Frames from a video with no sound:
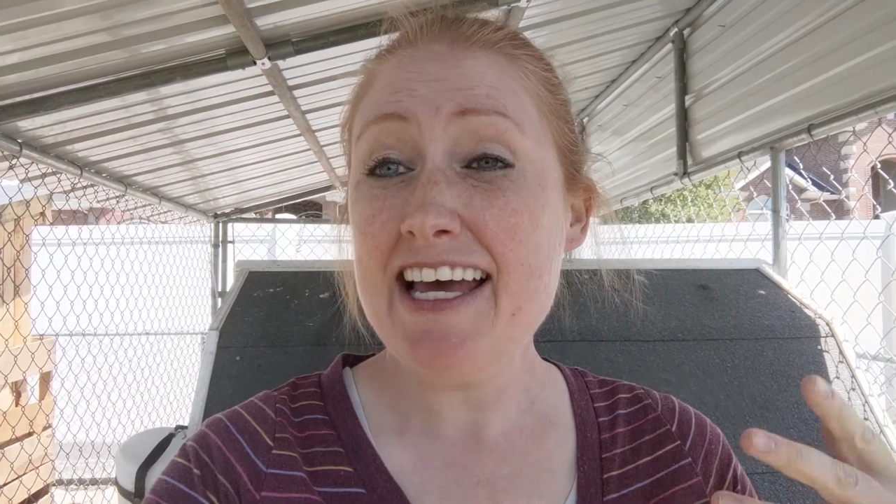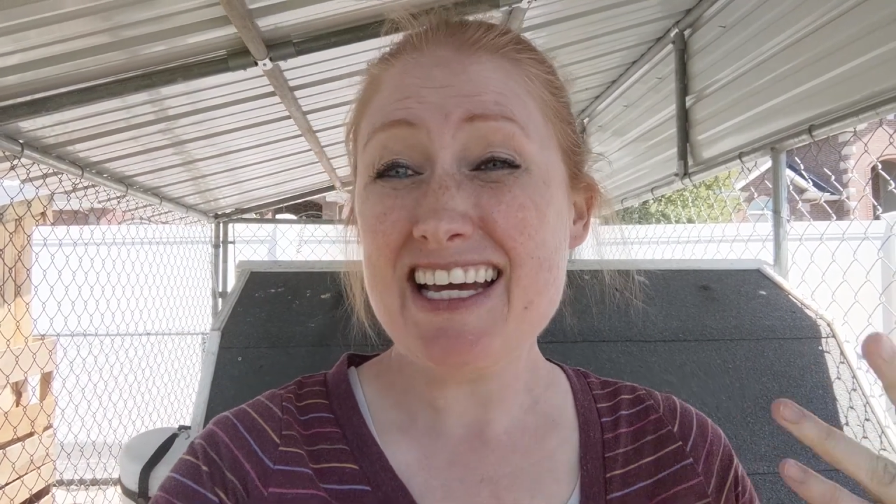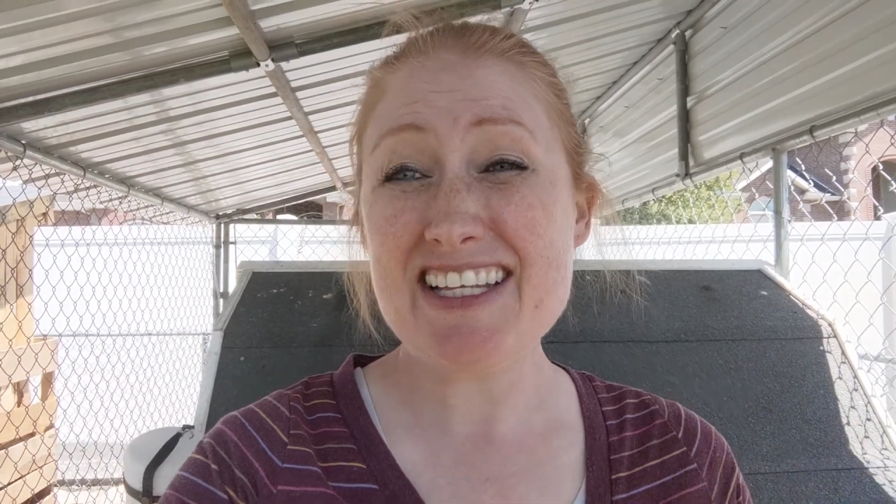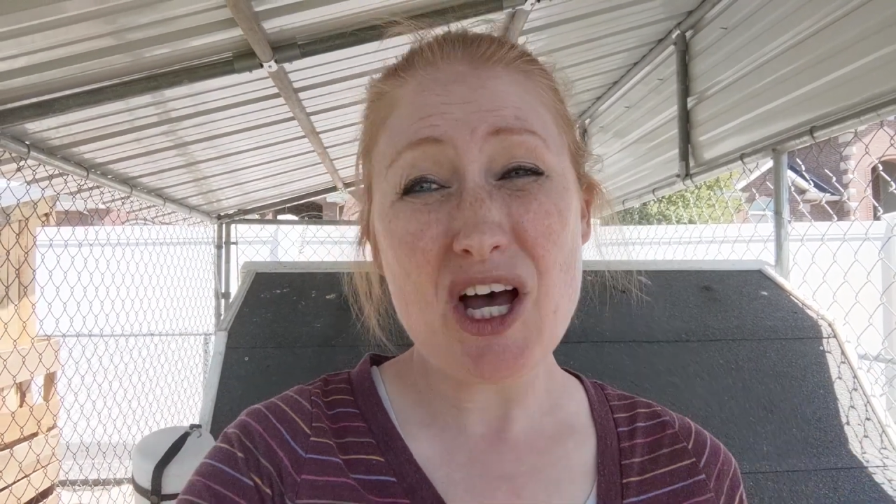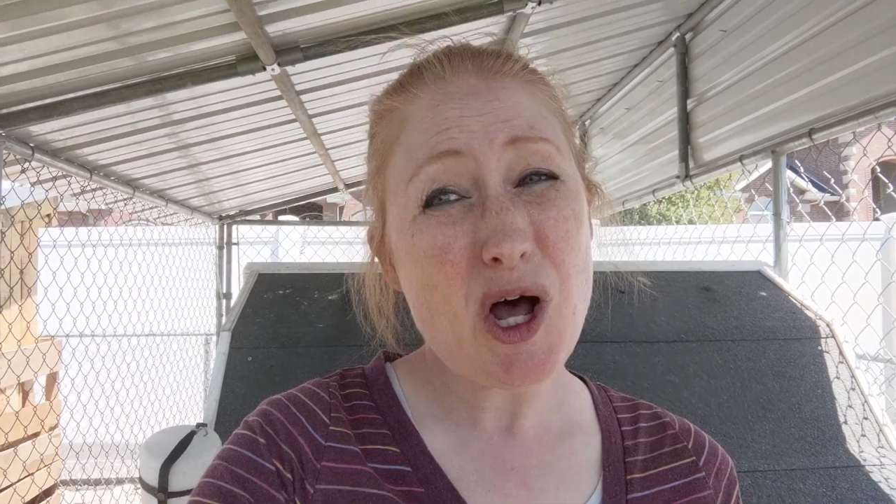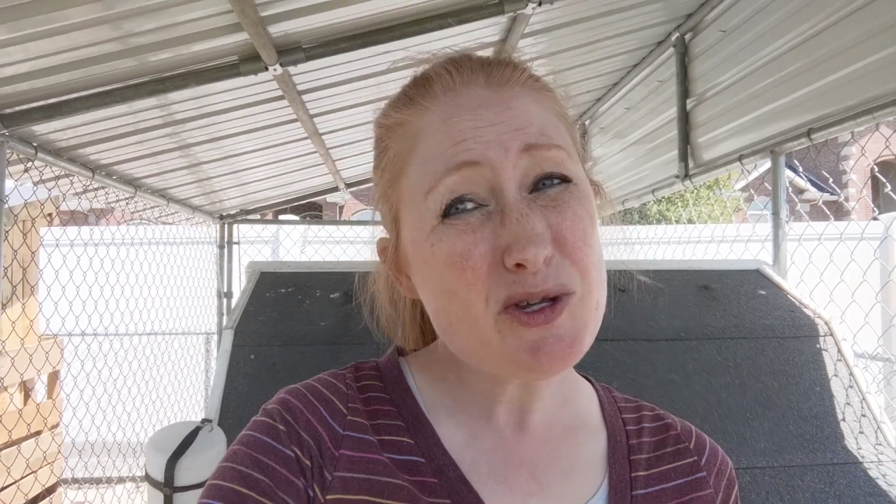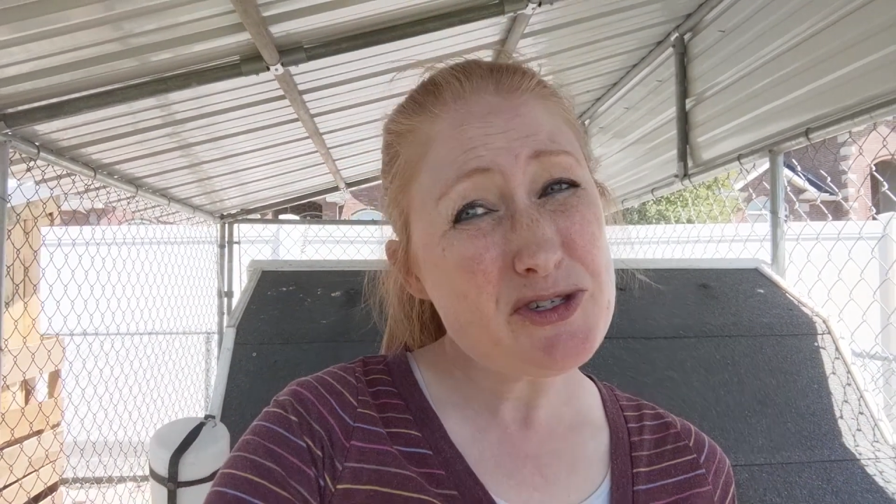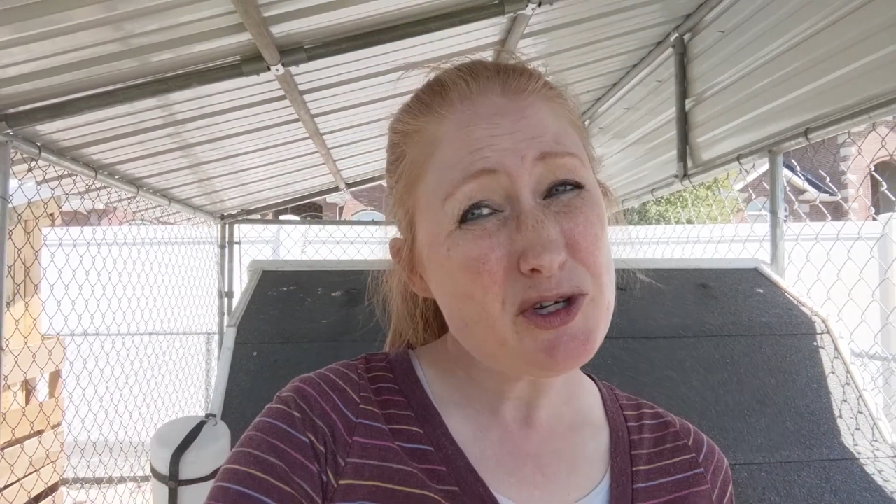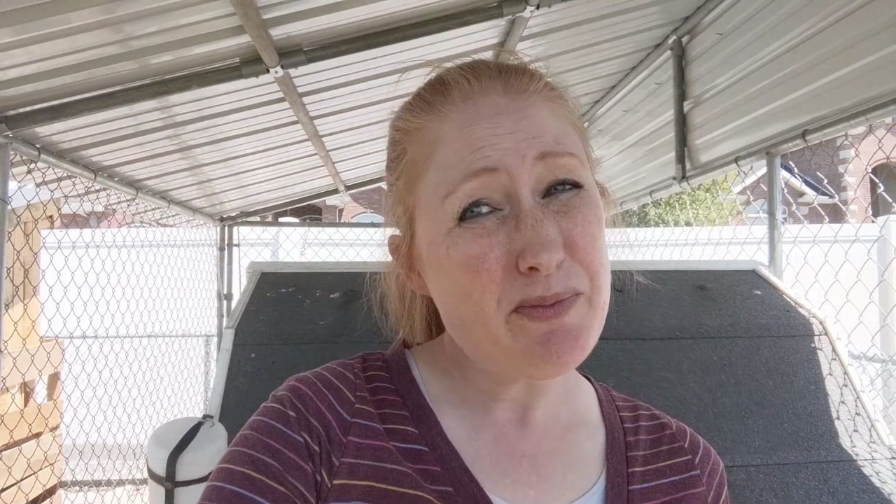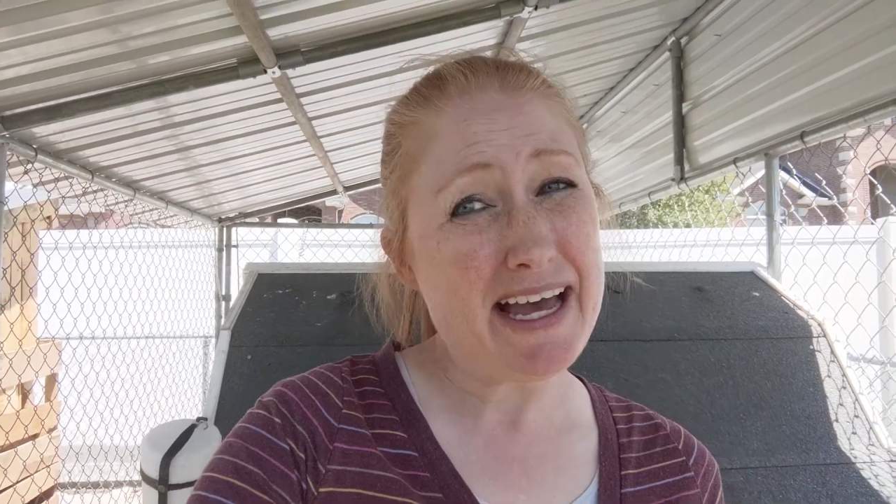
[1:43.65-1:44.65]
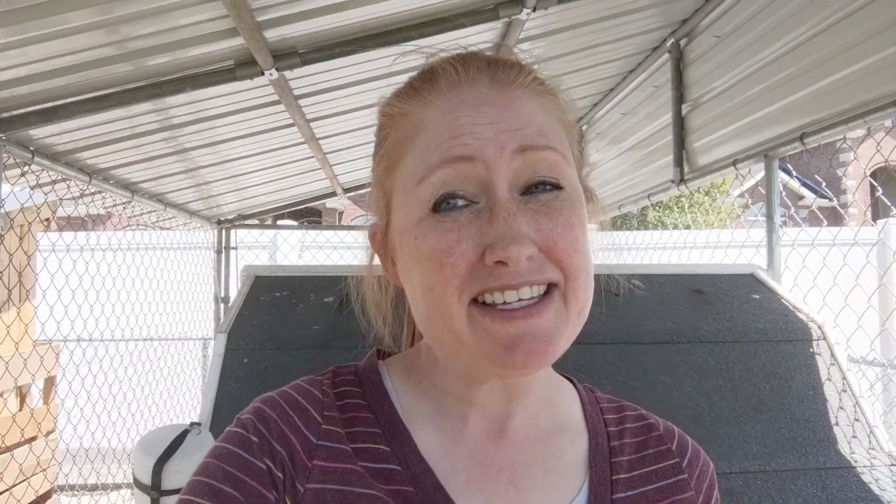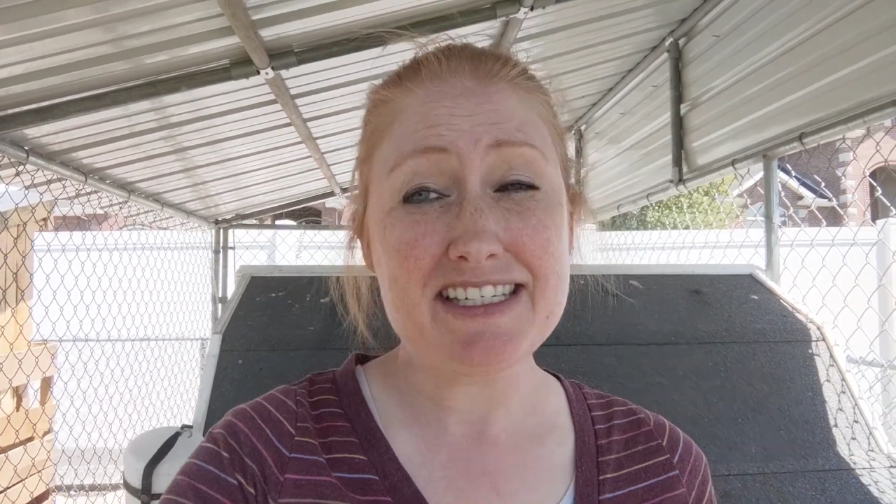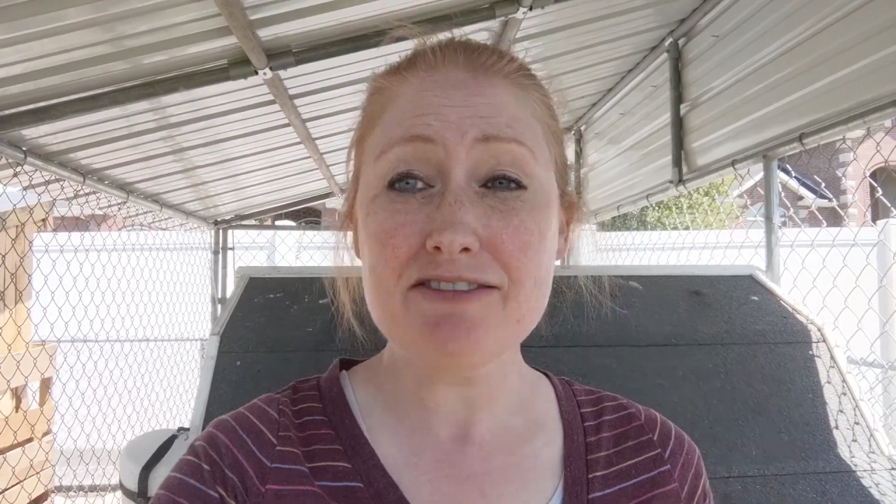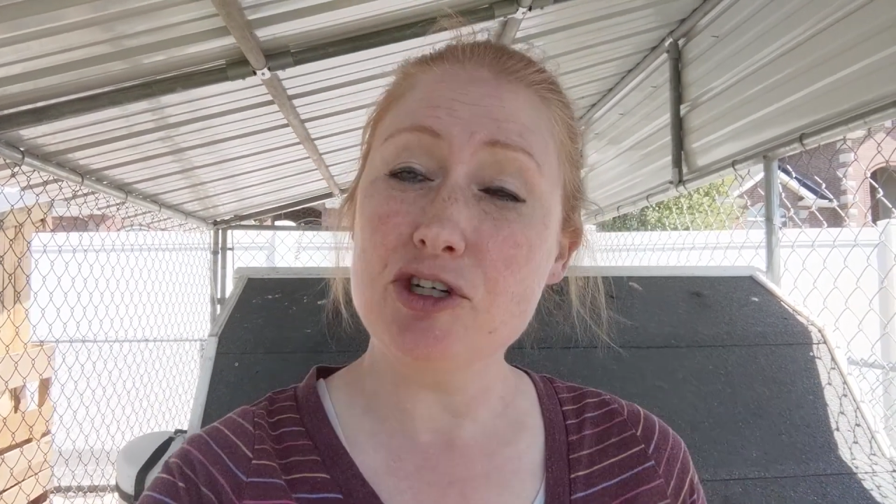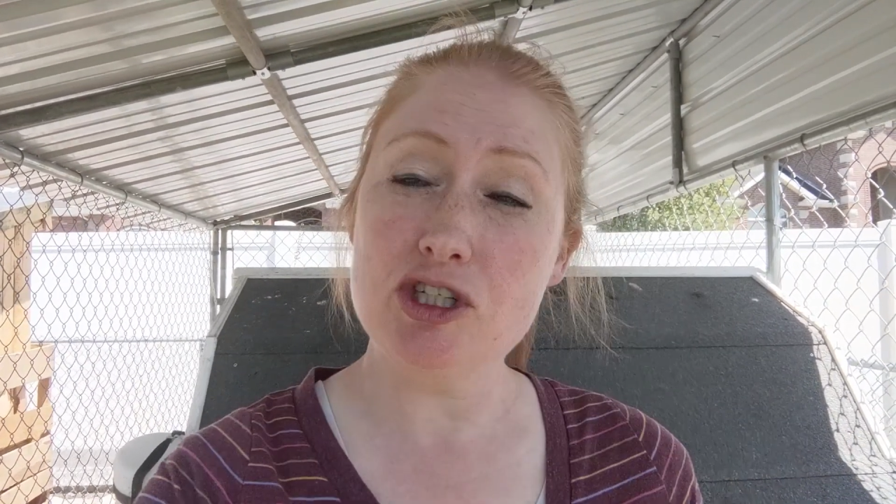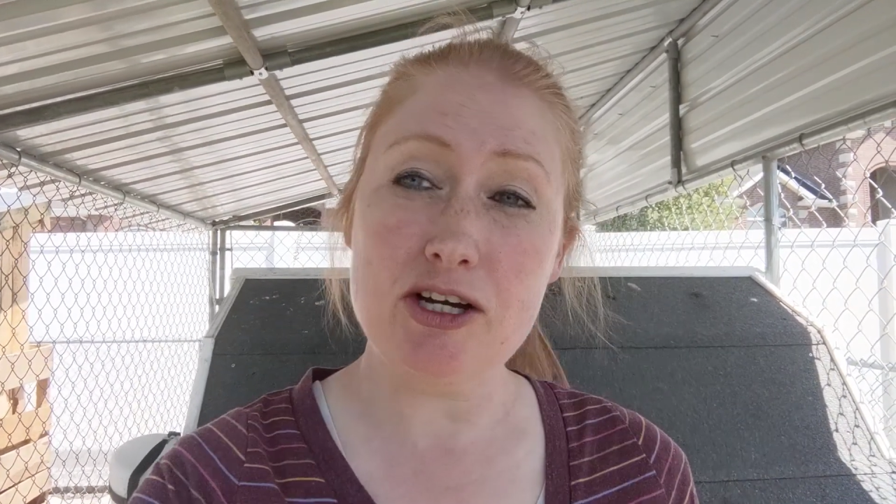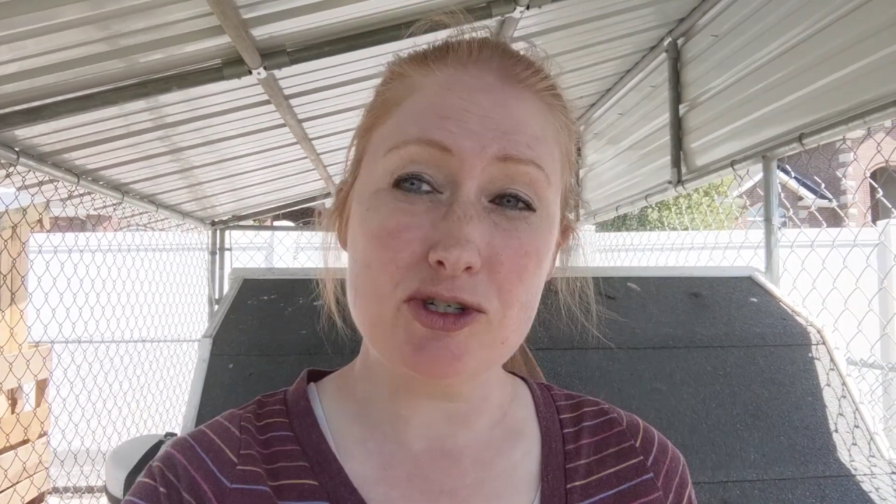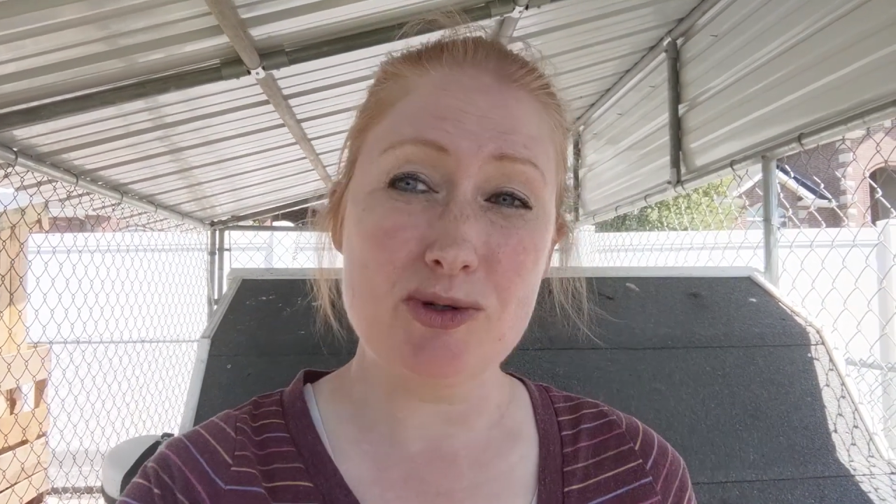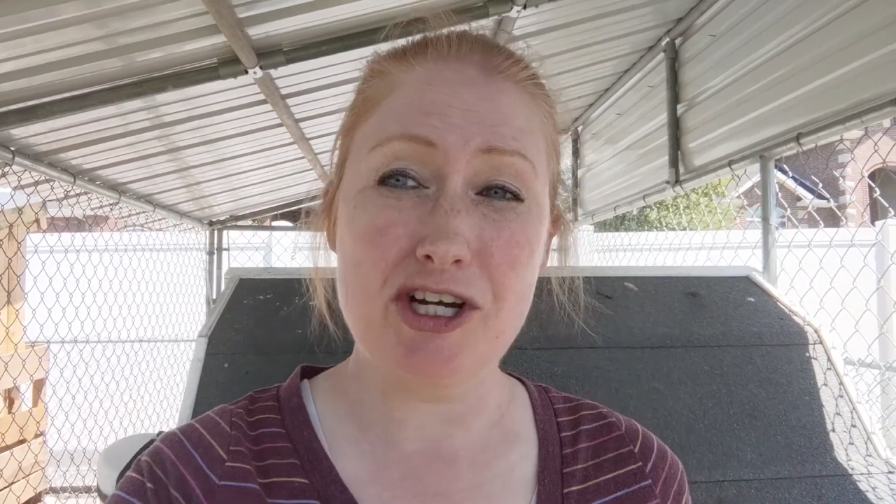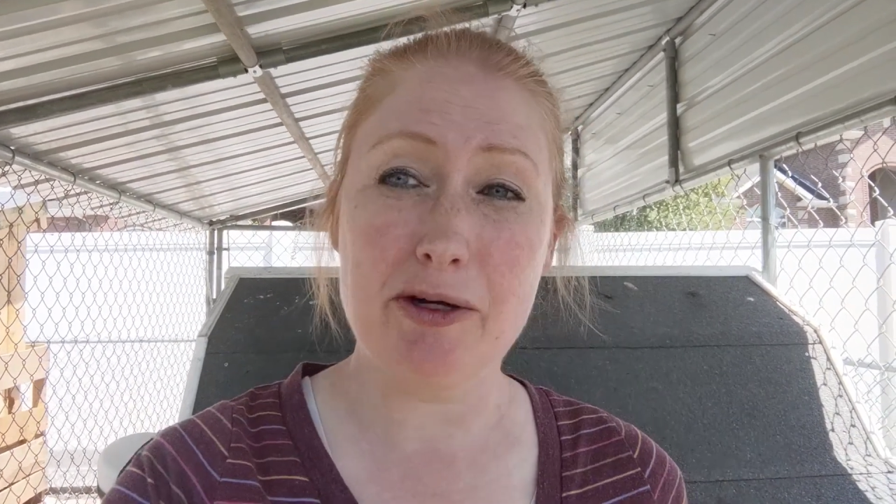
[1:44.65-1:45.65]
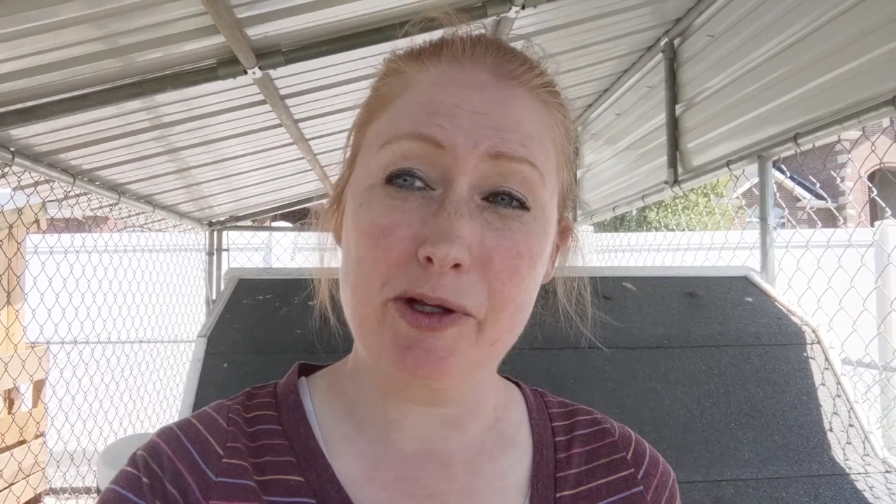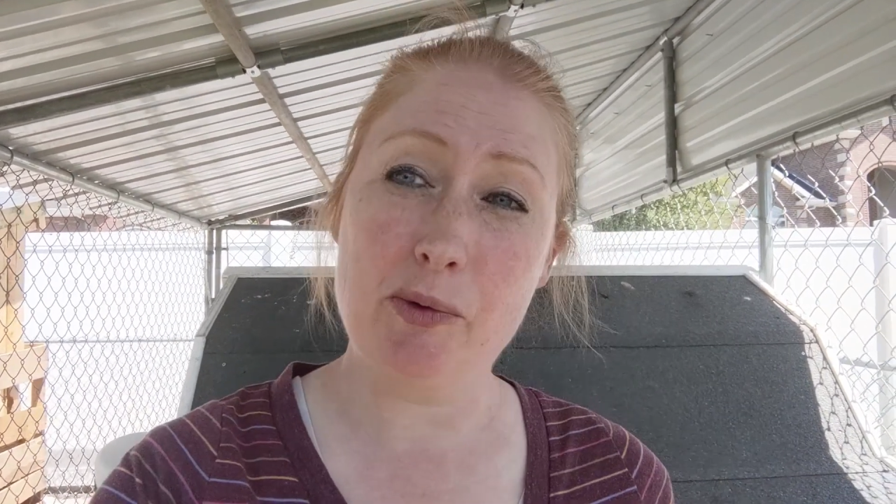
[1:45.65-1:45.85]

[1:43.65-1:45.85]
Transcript: It's also best if you're not too terribly